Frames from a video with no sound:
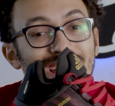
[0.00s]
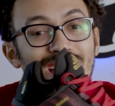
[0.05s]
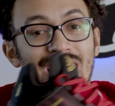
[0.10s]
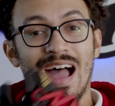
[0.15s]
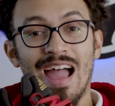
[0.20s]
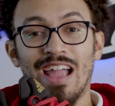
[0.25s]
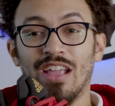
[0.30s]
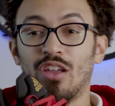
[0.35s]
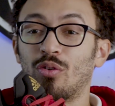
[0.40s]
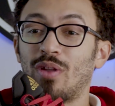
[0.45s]

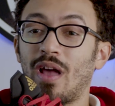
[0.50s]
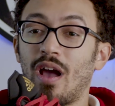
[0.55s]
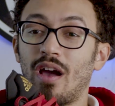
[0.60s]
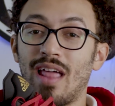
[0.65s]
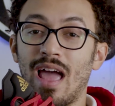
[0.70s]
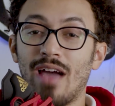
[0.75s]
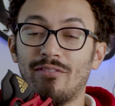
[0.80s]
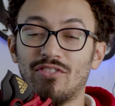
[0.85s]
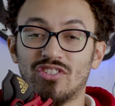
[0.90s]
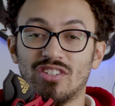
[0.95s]
I go down
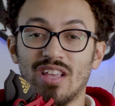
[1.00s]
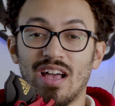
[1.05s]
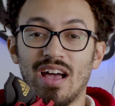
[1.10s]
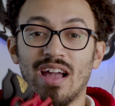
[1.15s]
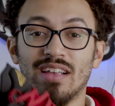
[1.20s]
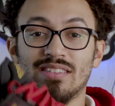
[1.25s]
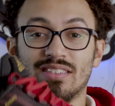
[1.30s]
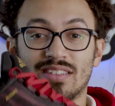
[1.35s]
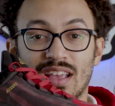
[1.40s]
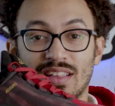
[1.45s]
half a
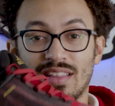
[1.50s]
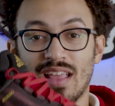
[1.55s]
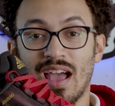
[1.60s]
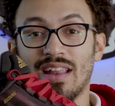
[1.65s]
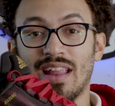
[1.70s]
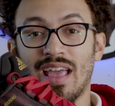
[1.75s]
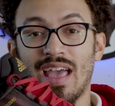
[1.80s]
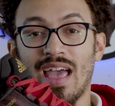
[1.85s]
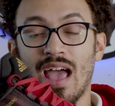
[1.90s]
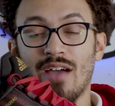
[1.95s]
size. Again,
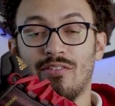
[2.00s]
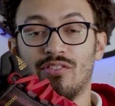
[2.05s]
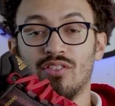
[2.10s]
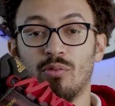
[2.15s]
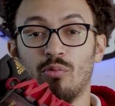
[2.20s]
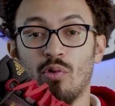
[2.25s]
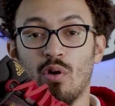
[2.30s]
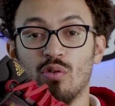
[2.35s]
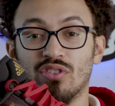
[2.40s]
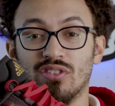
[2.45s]
9.5 in the
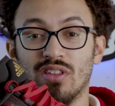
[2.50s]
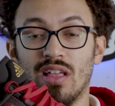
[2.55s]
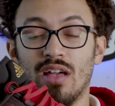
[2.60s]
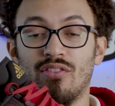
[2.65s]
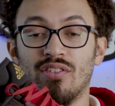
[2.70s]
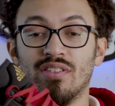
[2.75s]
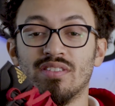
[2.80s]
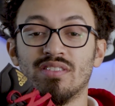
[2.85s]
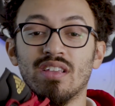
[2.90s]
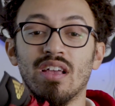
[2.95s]
Rose
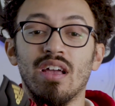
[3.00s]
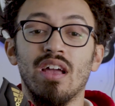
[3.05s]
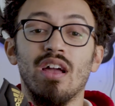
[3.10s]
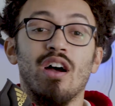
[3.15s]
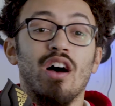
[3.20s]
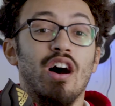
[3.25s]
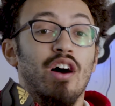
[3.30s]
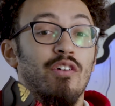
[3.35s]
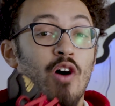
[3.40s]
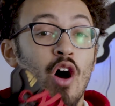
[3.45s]
11s.
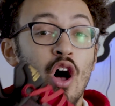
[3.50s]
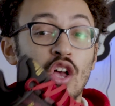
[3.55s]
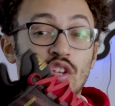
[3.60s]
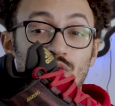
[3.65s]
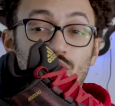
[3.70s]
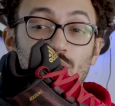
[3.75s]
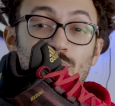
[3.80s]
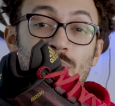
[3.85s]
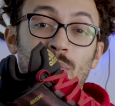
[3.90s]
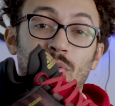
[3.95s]
Also,
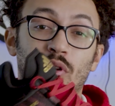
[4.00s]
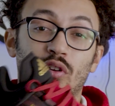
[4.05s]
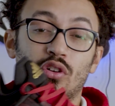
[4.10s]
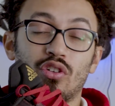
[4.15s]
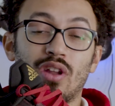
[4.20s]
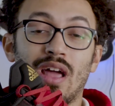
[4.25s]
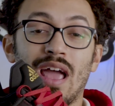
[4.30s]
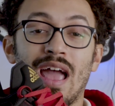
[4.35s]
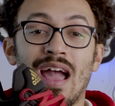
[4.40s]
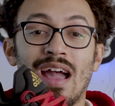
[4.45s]
for the people that are
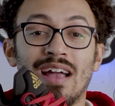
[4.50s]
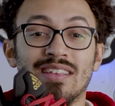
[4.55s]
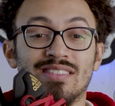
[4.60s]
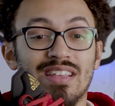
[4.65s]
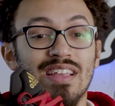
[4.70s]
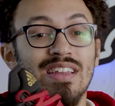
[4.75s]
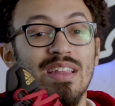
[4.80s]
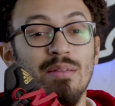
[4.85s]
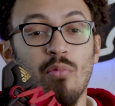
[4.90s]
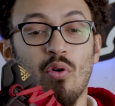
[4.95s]
going to
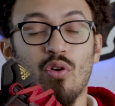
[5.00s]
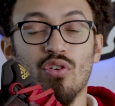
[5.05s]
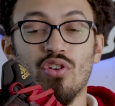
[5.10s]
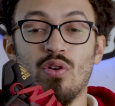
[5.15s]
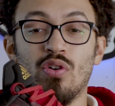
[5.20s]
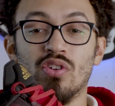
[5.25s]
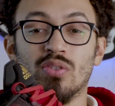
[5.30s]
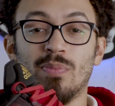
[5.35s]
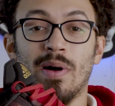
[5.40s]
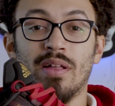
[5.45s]
ask any more
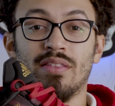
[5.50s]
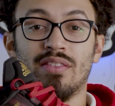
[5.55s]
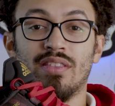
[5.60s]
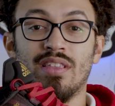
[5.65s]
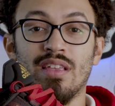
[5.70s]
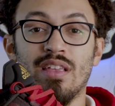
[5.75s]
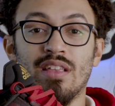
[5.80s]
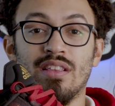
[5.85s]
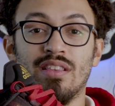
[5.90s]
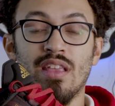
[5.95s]
news about
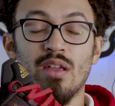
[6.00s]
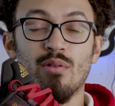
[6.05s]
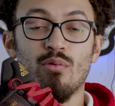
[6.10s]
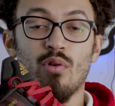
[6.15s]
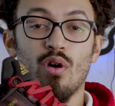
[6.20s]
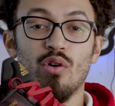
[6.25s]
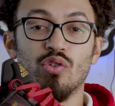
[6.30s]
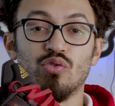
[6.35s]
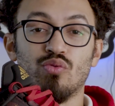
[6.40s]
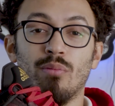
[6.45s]
the
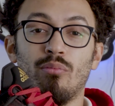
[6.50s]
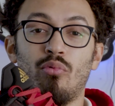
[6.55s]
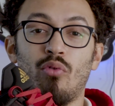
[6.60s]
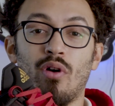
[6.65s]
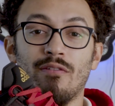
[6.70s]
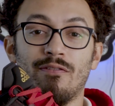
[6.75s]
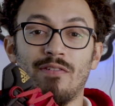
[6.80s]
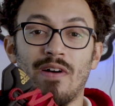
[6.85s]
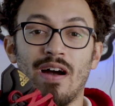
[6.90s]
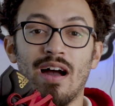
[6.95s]
D-Rose
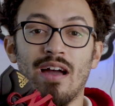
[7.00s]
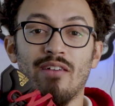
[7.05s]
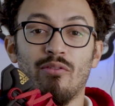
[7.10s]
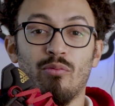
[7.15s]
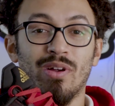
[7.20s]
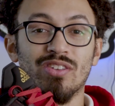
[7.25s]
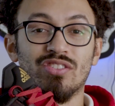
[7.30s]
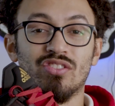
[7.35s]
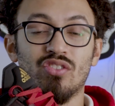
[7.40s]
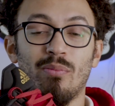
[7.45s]
1.5
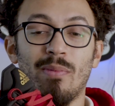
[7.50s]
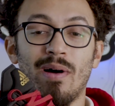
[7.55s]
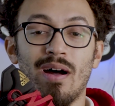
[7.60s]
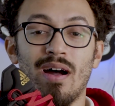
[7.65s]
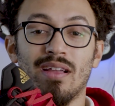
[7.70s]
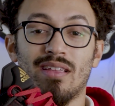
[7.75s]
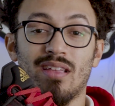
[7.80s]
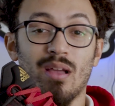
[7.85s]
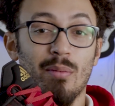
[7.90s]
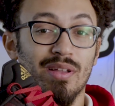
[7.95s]
Resto
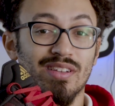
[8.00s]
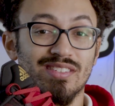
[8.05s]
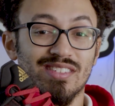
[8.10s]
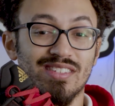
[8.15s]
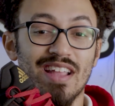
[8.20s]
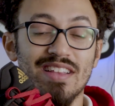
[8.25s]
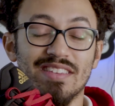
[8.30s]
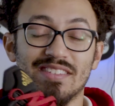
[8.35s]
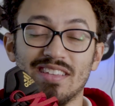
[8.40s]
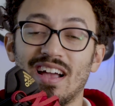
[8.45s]
mod coming
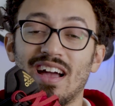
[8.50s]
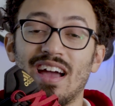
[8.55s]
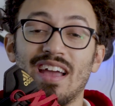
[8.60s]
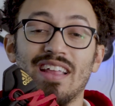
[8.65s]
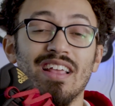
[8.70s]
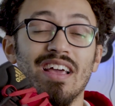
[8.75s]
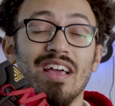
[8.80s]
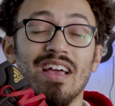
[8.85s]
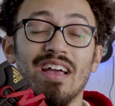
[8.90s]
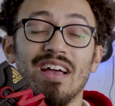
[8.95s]

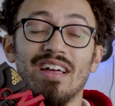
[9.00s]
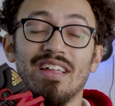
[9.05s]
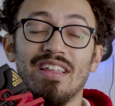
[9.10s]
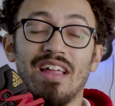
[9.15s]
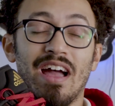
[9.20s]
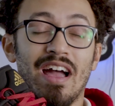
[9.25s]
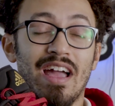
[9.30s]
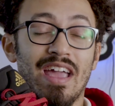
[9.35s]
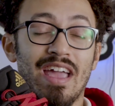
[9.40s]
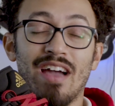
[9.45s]
stateside,
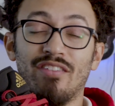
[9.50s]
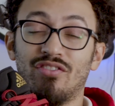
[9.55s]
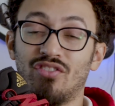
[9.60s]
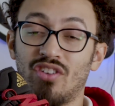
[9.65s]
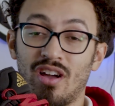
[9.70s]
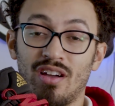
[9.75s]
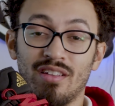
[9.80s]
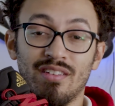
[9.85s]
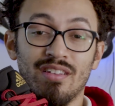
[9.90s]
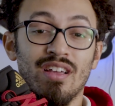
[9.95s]
I have
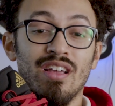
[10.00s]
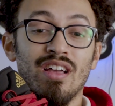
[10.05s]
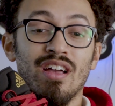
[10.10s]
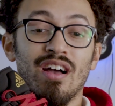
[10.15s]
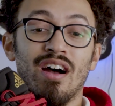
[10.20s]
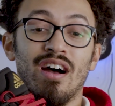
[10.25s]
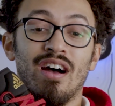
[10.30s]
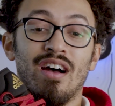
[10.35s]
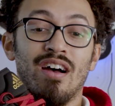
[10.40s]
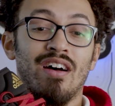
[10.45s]
none.
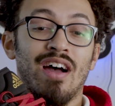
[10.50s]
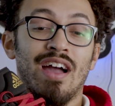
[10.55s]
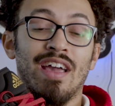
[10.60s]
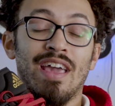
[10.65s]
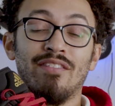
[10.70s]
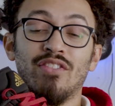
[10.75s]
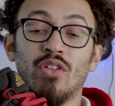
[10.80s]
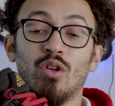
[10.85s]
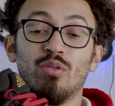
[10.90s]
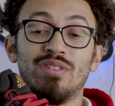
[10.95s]
I
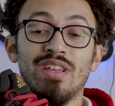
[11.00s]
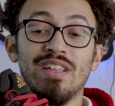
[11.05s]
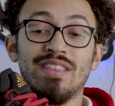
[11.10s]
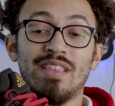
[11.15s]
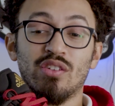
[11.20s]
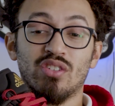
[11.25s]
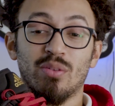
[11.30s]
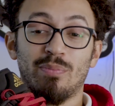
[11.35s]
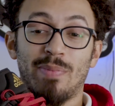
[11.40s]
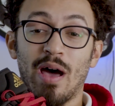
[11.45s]
have no
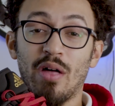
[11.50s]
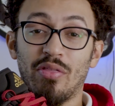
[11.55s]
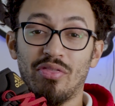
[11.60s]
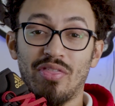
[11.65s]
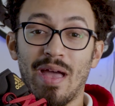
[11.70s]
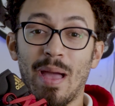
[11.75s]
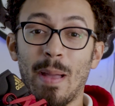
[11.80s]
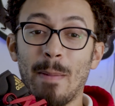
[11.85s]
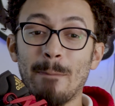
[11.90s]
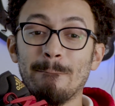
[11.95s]
details about
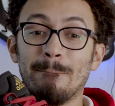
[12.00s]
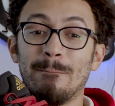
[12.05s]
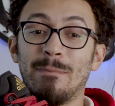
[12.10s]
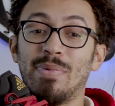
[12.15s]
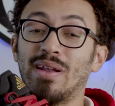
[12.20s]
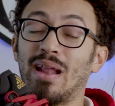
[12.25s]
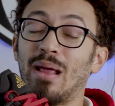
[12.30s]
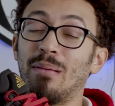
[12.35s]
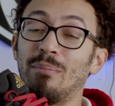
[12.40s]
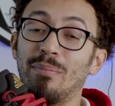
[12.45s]
that,
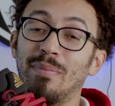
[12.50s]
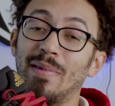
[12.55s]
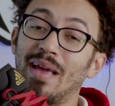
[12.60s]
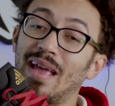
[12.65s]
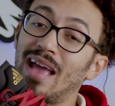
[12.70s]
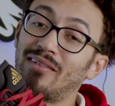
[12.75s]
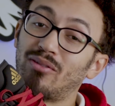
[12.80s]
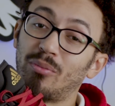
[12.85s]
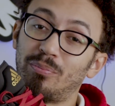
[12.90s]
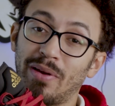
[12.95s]
but I may
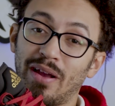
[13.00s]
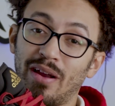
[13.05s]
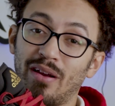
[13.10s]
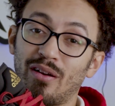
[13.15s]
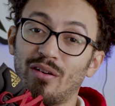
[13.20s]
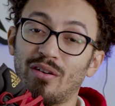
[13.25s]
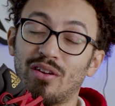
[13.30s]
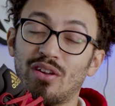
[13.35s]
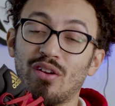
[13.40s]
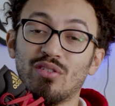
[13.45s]
have a
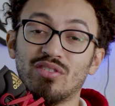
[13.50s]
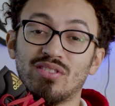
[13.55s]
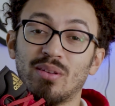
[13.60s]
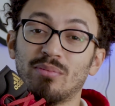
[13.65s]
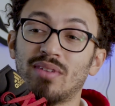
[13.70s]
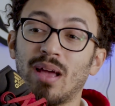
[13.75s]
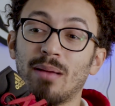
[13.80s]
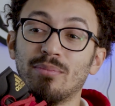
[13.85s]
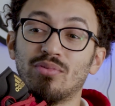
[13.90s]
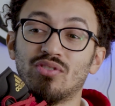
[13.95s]
pair here
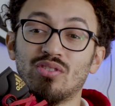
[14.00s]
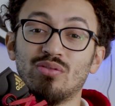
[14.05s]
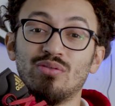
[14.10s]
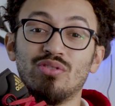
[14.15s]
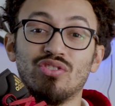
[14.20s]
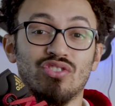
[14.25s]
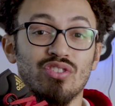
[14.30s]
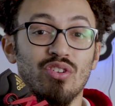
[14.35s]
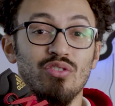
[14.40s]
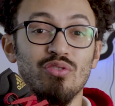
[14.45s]
sometime soon to
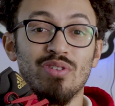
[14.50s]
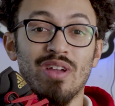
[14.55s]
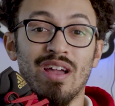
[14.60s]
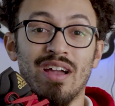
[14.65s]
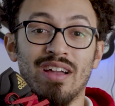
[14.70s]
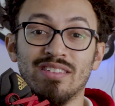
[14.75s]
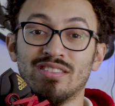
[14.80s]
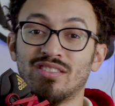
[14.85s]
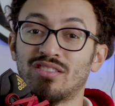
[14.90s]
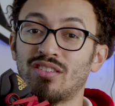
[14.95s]
show you
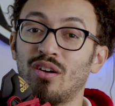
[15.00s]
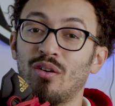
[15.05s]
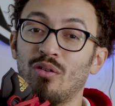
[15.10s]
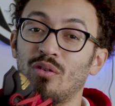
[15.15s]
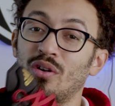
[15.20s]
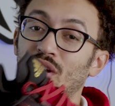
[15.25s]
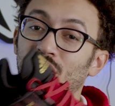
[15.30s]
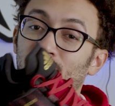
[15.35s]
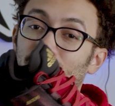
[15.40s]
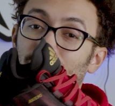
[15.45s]
guys.
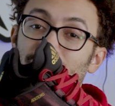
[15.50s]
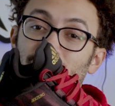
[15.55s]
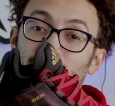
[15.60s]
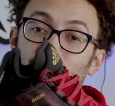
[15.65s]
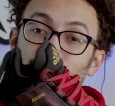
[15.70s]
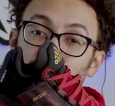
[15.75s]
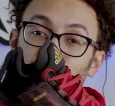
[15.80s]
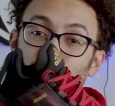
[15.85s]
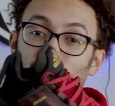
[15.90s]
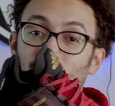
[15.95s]
So
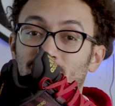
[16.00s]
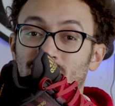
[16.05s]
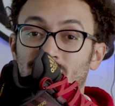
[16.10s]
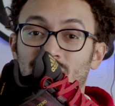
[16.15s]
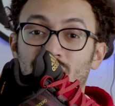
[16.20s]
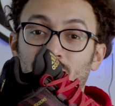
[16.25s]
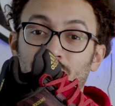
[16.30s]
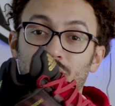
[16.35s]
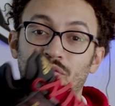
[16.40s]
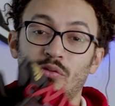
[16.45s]
fingers crossed, I'm
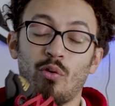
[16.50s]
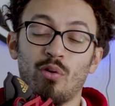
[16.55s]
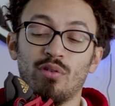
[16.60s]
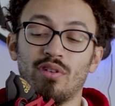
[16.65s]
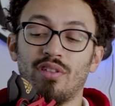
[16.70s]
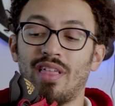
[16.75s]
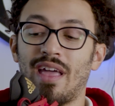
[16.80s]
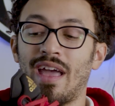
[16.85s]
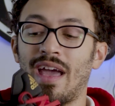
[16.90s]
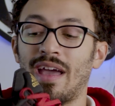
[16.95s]
looking forward
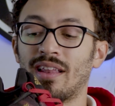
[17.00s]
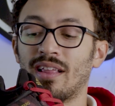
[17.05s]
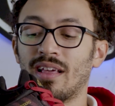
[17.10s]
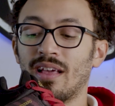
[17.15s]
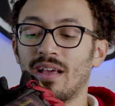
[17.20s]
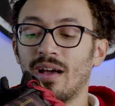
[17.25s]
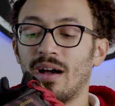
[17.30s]
to that.